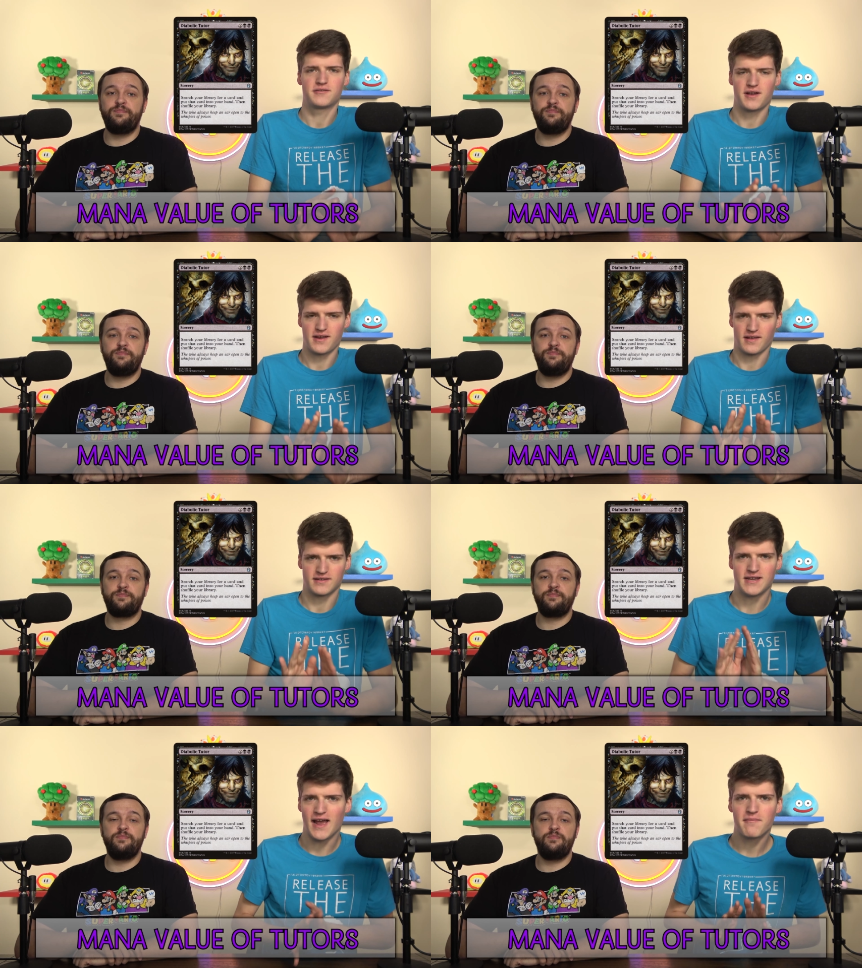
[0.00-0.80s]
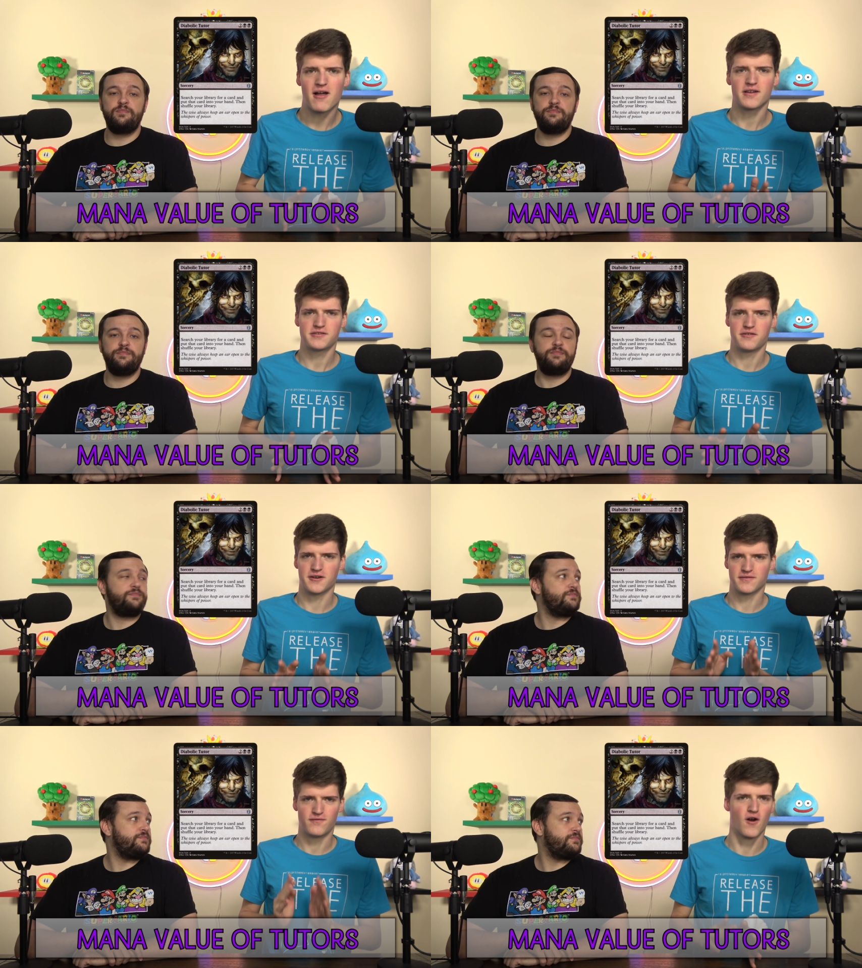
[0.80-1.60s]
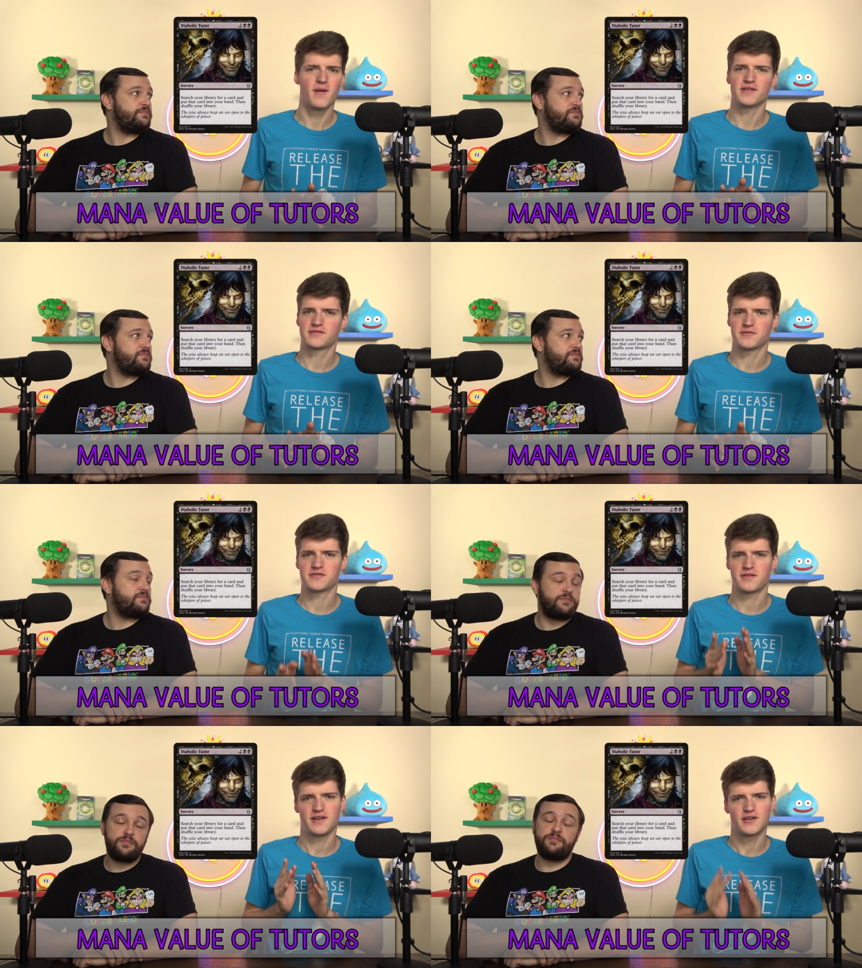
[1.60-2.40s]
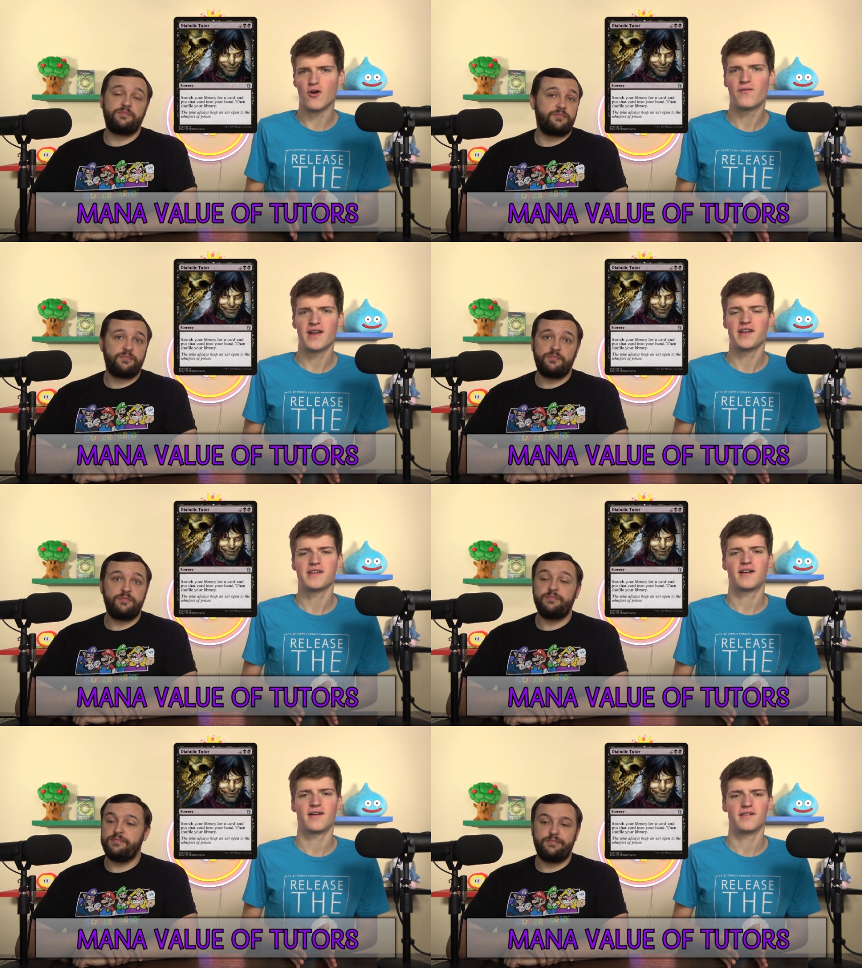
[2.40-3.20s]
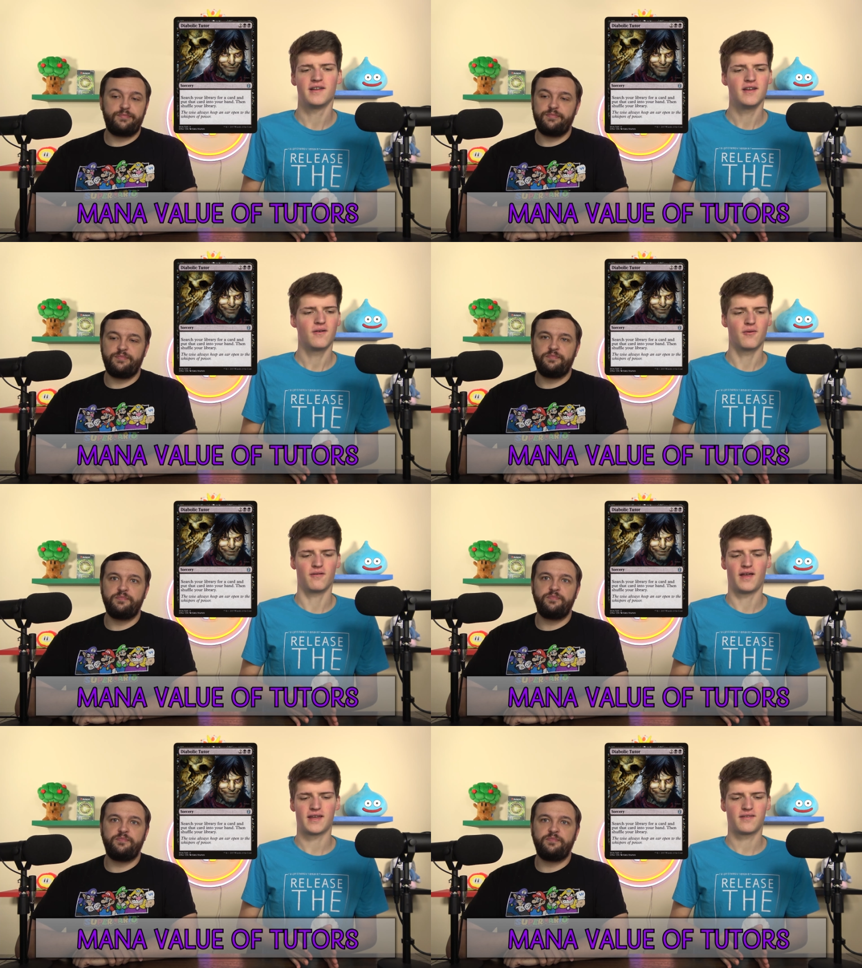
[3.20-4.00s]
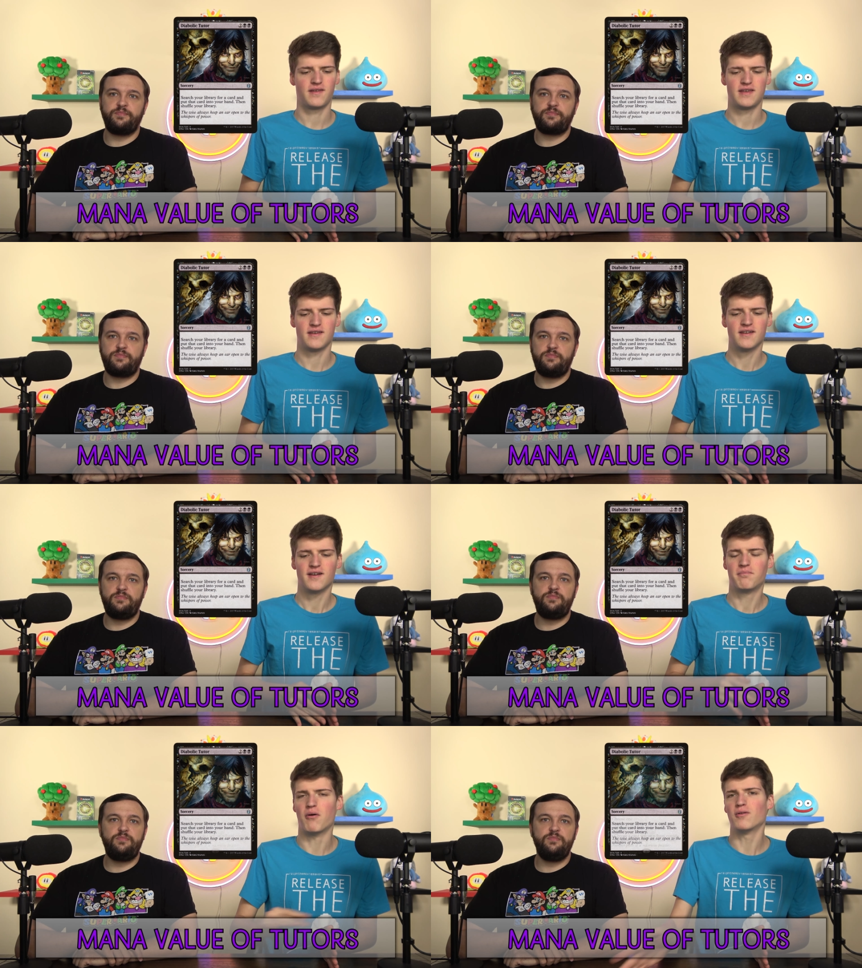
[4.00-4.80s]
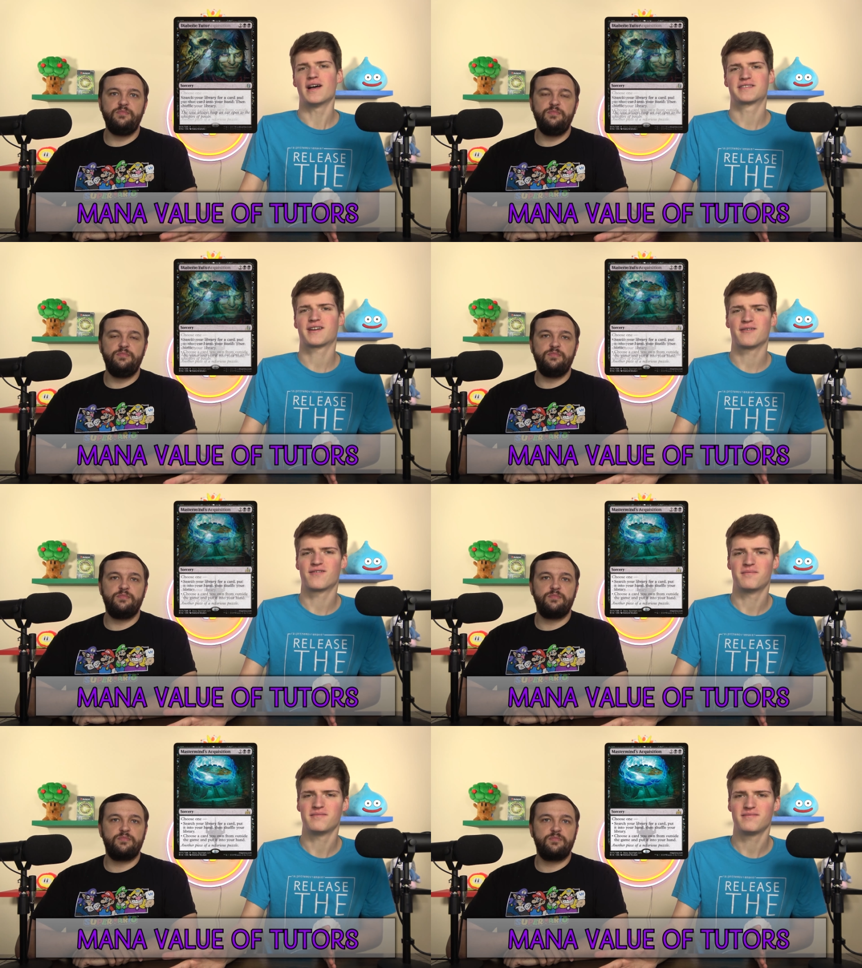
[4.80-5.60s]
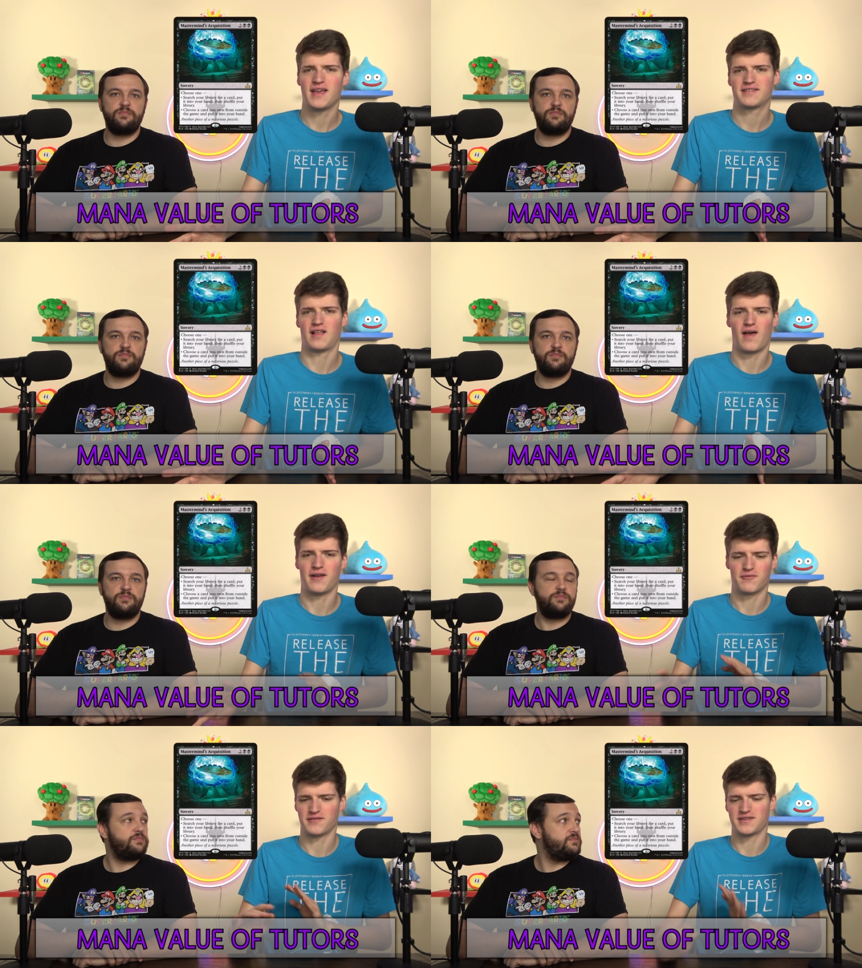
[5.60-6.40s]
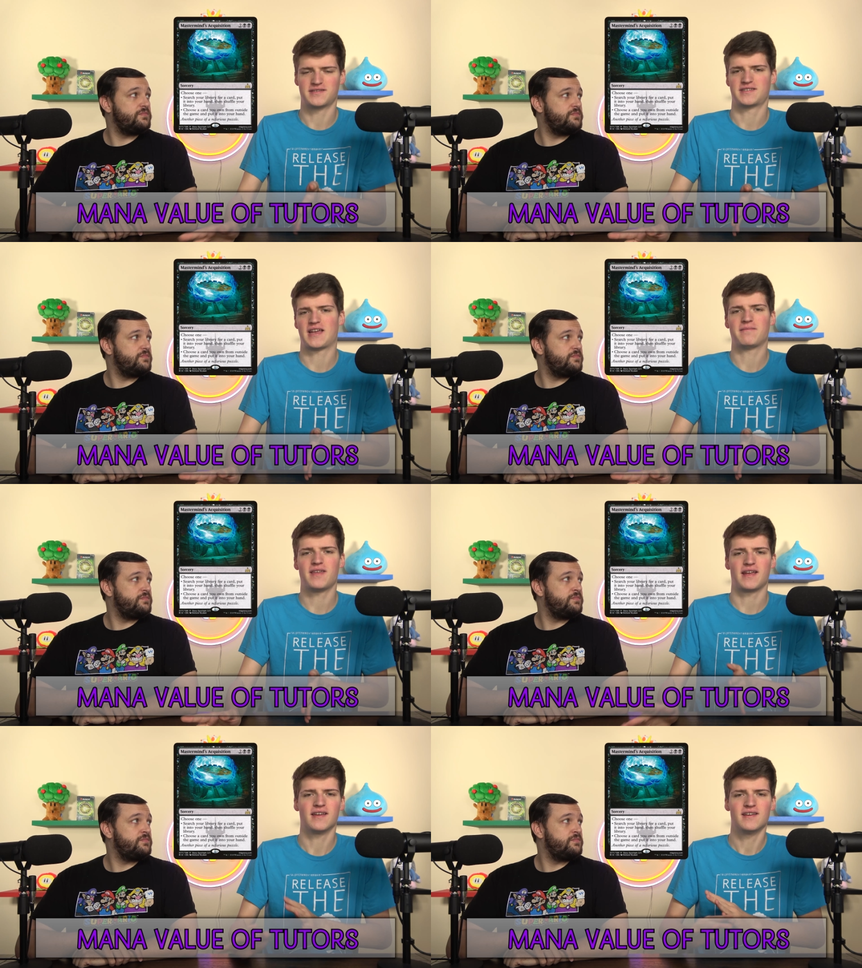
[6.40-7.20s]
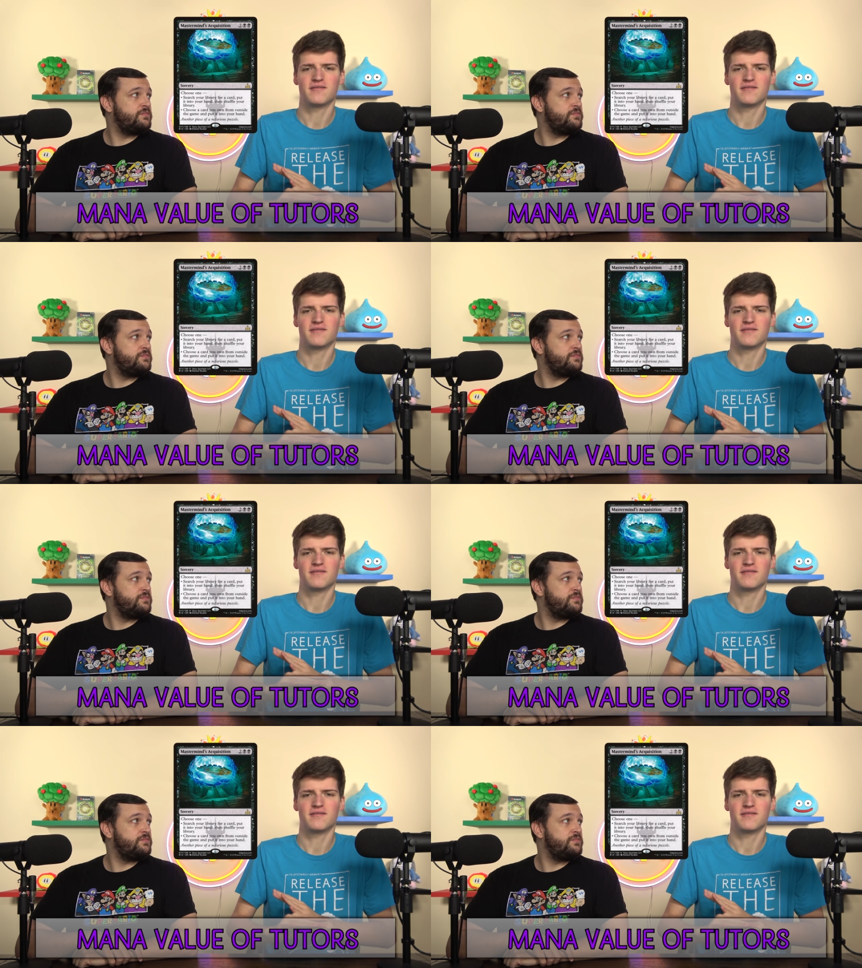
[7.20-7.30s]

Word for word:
Speaker 1: we're talking like Diabolic Tutor, four mana sorcery, go find any card, or like the Bolas card from Ixalan where it says the same thing.